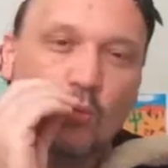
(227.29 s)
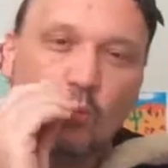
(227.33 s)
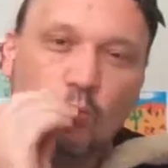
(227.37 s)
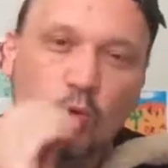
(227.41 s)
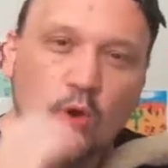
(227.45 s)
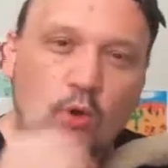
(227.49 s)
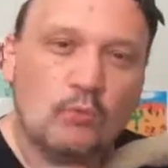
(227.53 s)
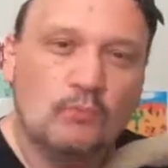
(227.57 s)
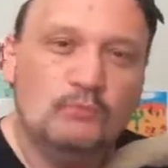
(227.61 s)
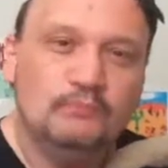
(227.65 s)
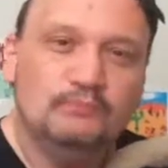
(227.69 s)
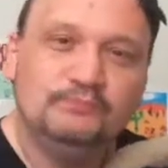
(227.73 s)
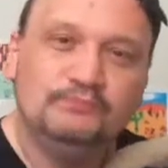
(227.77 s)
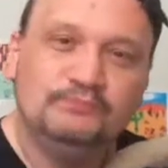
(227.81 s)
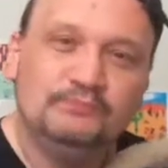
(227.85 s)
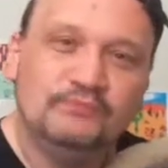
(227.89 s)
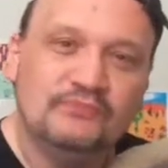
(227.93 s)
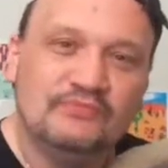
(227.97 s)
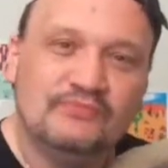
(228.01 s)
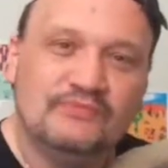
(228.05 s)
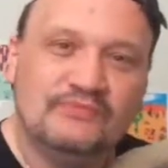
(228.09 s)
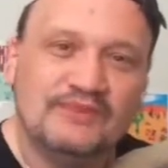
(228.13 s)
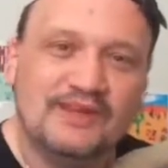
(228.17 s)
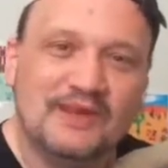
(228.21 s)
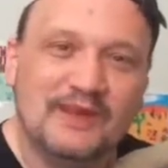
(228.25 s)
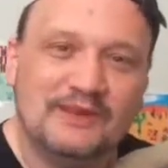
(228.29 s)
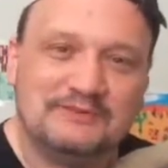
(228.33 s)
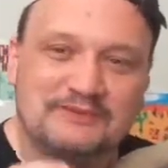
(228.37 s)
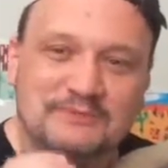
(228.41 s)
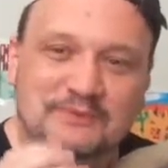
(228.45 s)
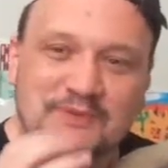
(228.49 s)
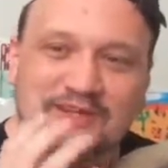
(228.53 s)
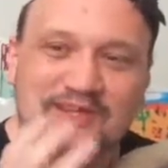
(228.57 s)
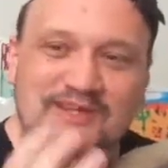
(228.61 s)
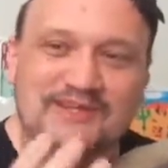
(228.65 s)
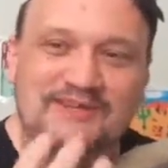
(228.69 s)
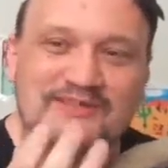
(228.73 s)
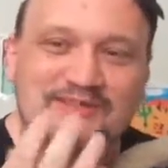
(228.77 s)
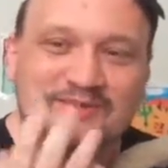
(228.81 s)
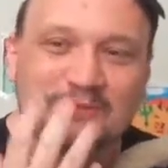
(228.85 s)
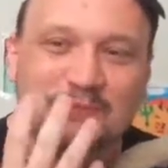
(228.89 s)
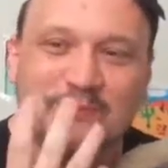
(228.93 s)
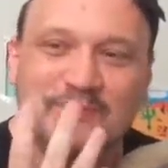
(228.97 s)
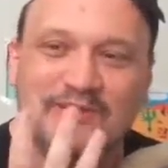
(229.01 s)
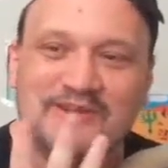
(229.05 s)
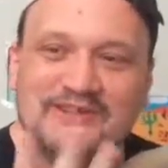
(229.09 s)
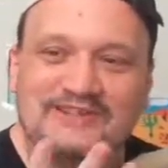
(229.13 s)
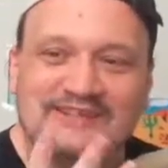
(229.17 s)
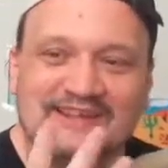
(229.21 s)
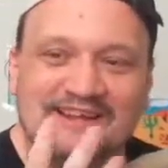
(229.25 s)
whoa, I'm speaking so
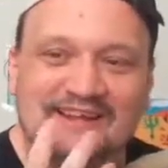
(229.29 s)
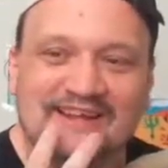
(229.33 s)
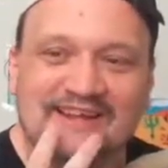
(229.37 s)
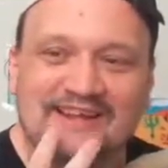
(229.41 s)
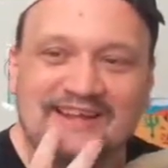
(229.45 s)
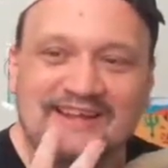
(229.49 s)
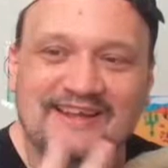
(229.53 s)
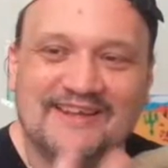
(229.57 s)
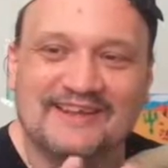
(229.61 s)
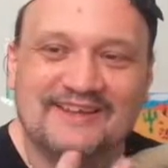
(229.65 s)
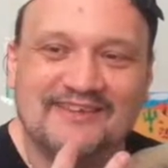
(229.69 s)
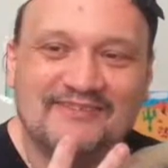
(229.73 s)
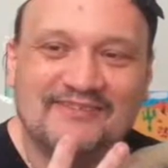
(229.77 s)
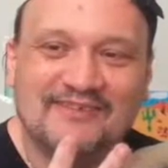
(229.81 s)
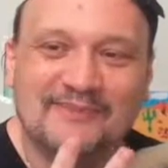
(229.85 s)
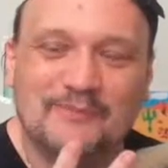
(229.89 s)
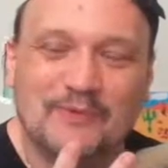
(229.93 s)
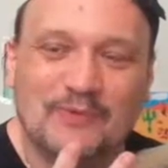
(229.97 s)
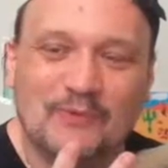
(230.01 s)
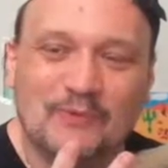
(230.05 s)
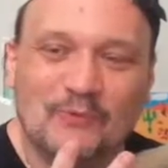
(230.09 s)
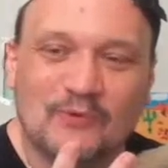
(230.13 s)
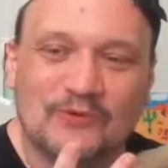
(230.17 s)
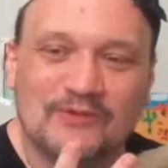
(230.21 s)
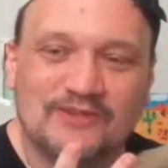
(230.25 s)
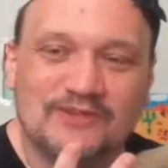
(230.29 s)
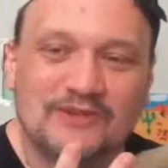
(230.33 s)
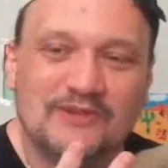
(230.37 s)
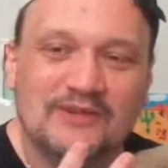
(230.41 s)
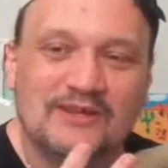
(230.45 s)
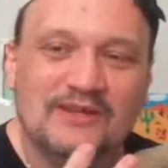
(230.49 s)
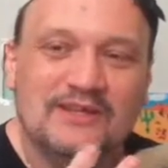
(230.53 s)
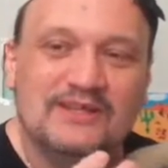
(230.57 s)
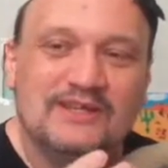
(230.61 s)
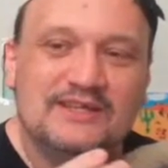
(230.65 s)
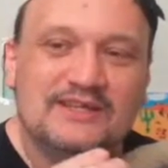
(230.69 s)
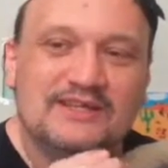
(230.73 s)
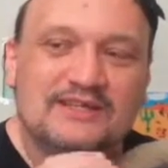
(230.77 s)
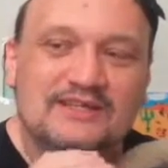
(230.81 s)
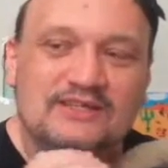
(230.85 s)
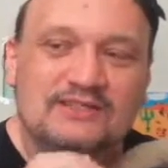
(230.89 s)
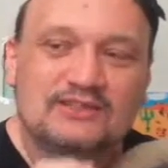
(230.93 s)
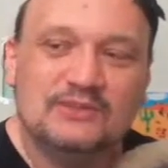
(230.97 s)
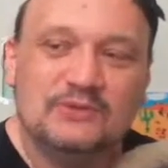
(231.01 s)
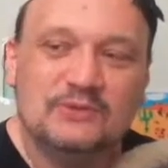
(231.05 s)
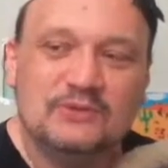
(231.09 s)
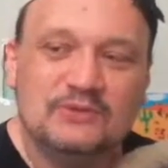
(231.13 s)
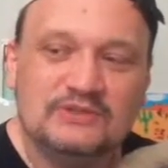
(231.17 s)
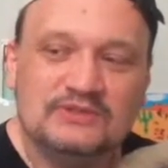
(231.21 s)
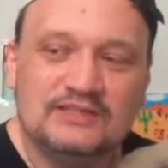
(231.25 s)
much and I can't even get my words here. As
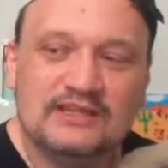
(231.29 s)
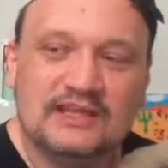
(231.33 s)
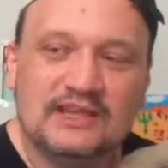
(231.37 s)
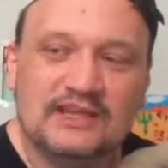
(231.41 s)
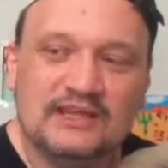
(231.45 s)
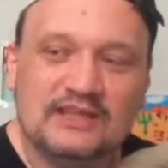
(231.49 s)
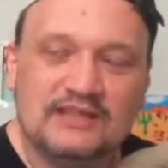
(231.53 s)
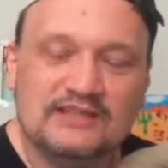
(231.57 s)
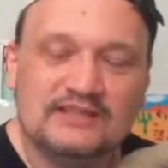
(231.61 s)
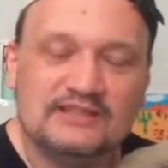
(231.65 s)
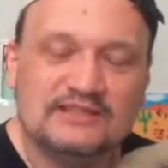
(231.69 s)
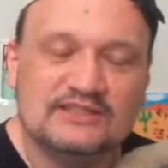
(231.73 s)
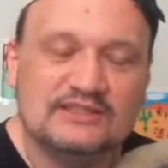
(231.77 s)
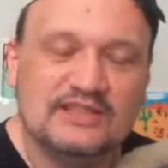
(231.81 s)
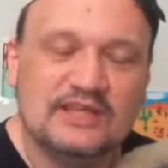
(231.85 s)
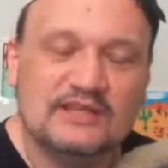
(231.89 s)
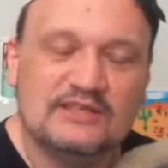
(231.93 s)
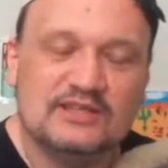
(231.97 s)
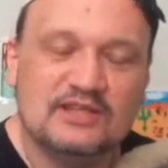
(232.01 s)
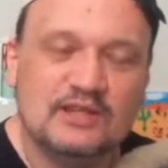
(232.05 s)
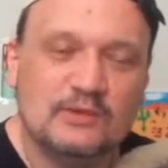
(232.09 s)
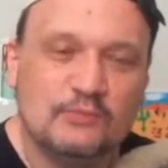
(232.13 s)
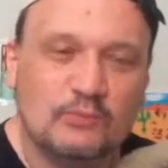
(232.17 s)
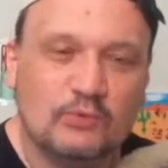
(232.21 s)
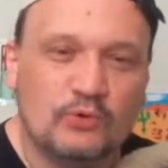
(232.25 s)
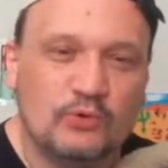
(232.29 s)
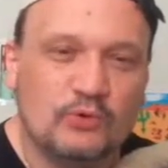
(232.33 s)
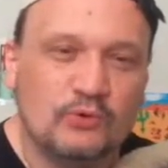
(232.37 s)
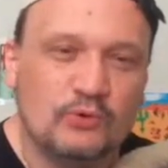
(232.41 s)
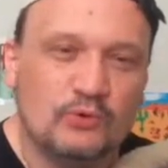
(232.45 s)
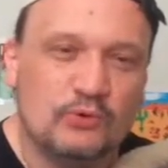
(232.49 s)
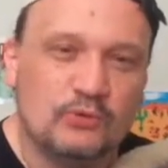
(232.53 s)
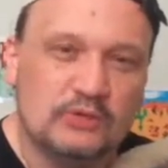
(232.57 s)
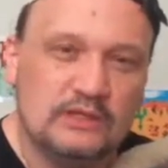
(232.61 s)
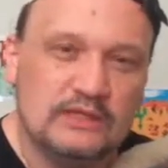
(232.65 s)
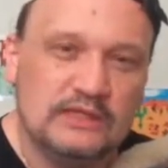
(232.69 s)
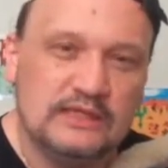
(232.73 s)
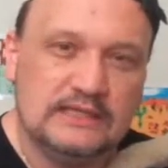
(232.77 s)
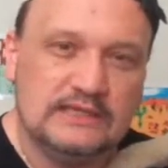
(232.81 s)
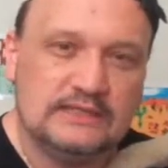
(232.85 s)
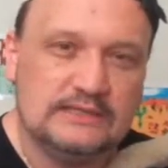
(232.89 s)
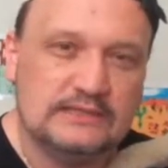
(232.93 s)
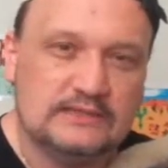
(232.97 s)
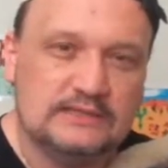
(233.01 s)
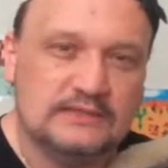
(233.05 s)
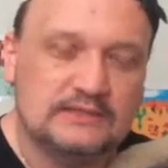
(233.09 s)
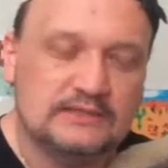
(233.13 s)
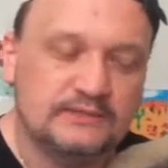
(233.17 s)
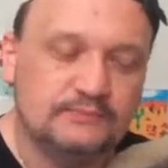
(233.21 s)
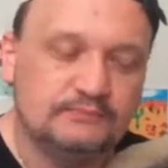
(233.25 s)
soon as the September
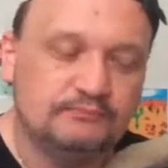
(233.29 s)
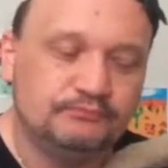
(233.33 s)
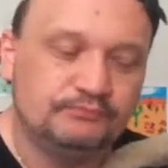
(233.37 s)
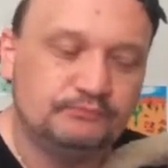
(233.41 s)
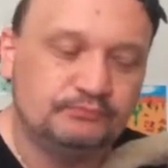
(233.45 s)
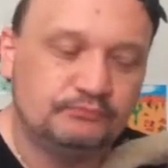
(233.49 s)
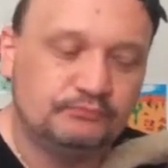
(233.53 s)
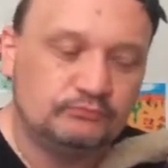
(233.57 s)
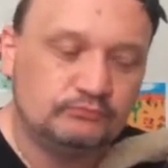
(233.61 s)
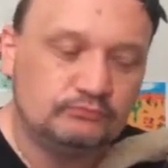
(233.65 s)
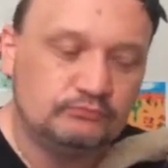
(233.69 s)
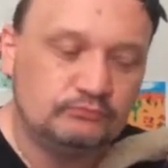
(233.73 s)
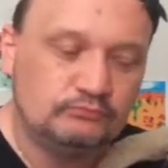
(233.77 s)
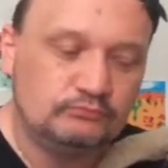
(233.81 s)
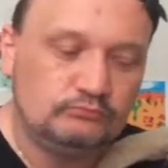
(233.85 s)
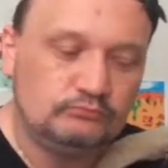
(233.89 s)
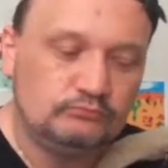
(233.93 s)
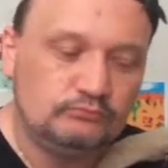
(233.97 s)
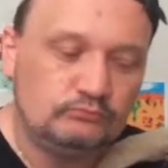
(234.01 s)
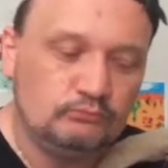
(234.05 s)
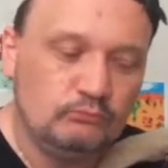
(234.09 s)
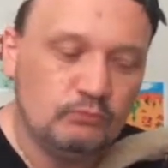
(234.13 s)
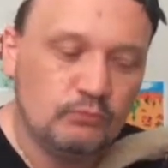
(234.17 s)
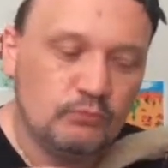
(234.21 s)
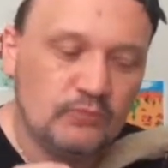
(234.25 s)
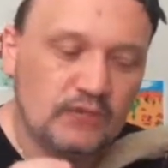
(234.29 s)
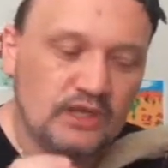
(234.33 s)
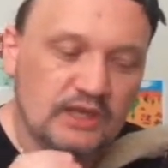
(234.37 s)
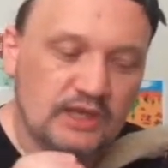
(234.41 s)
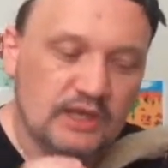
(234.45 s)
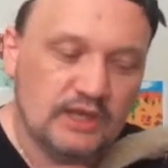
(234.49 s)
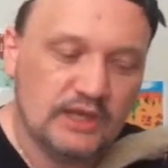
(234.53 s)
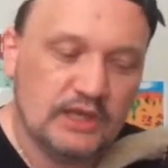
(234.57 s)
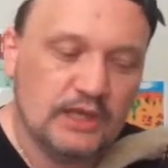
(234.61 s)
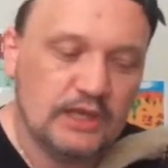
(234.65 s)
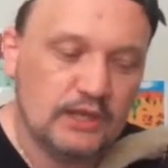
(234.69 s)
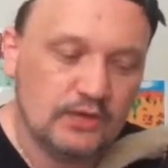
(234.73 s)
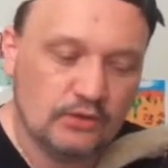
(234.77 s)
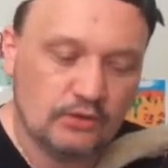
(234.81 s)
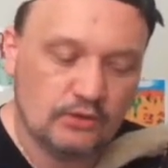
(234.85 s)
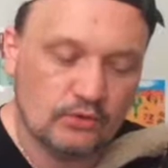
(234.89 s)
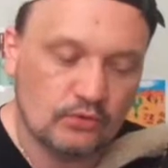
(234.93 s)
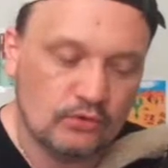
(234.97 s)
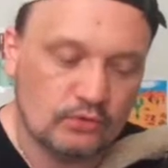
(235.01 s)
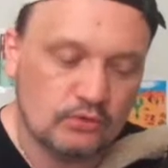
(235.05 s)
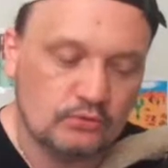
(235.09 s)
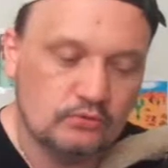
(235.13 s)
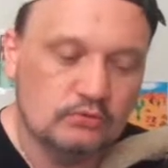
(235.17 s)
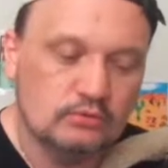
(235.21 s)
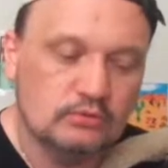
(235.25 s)
gets
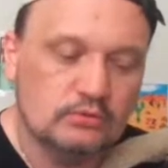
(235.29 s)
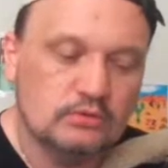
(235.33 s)
here,